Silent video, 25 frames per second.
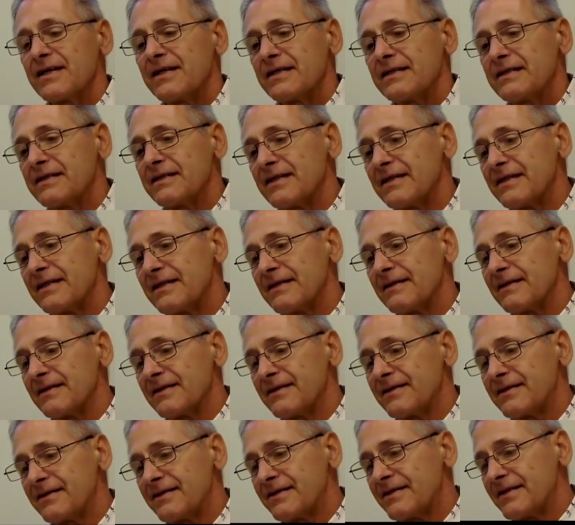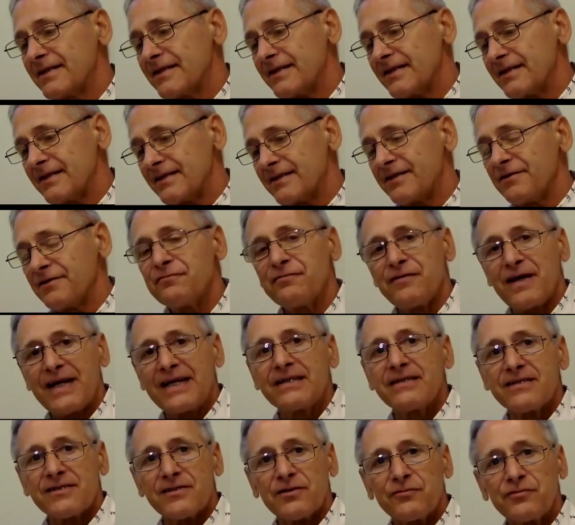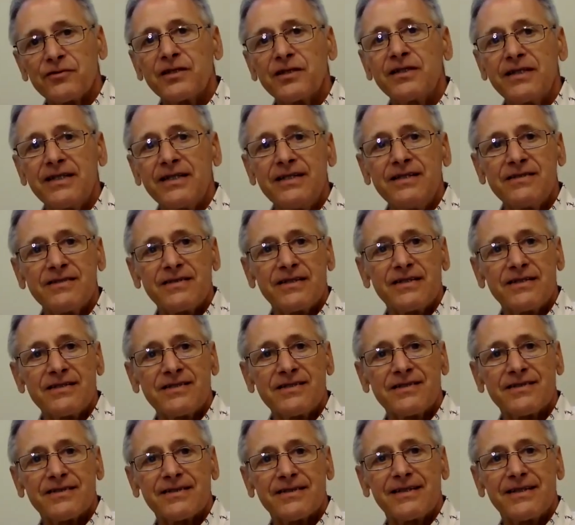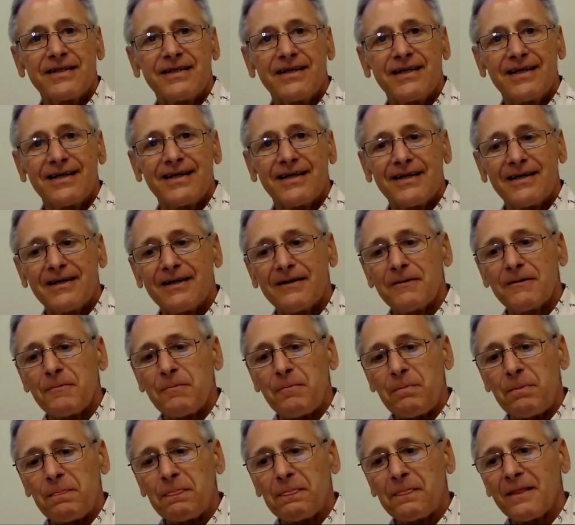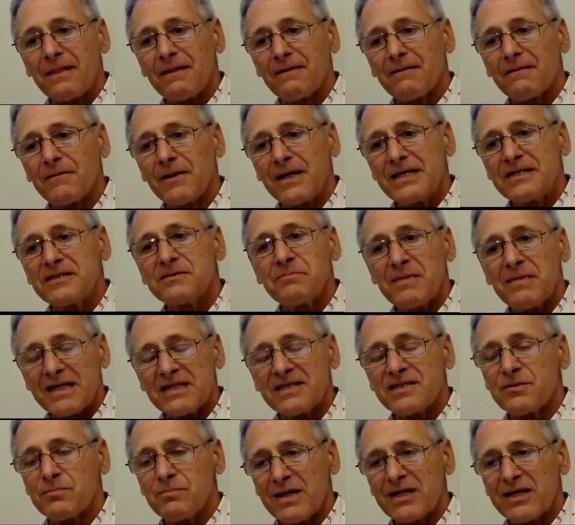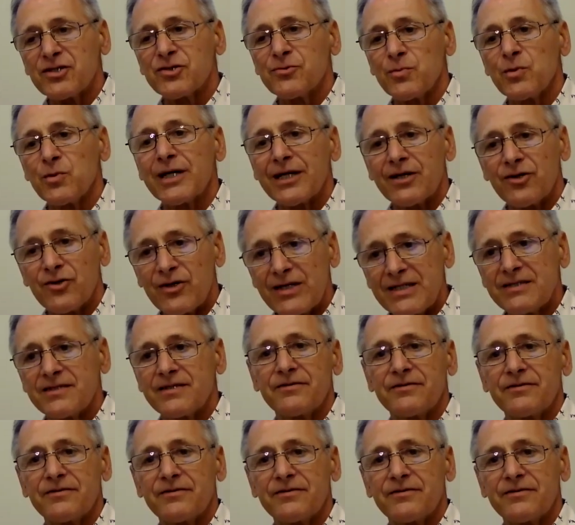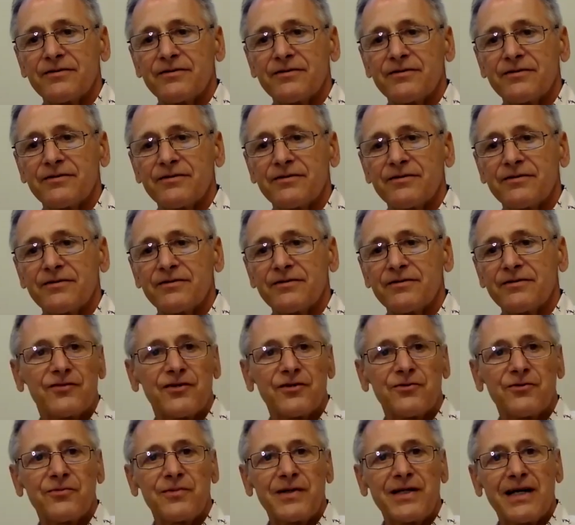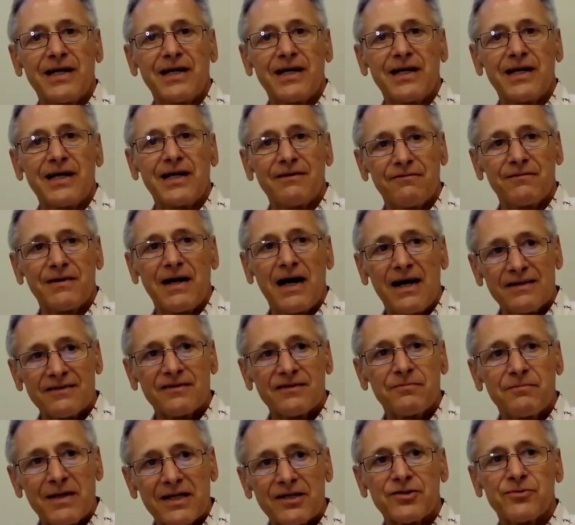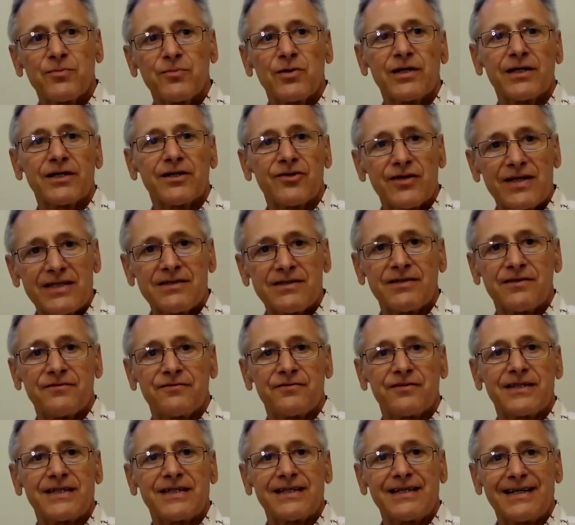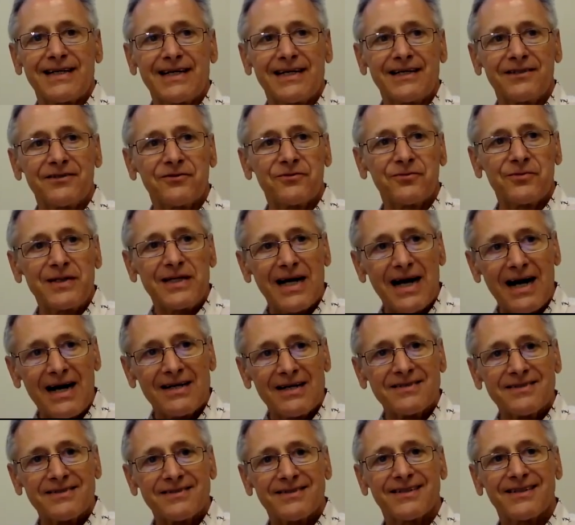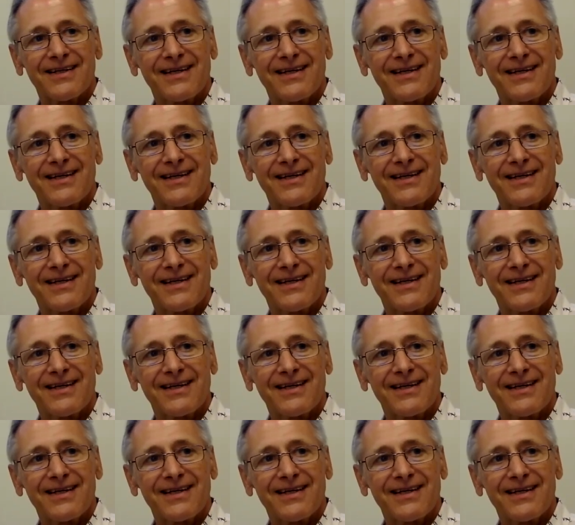the, the defense of the thesis uh, is much, much more aggressive now. So we ask much more aggressively and we ask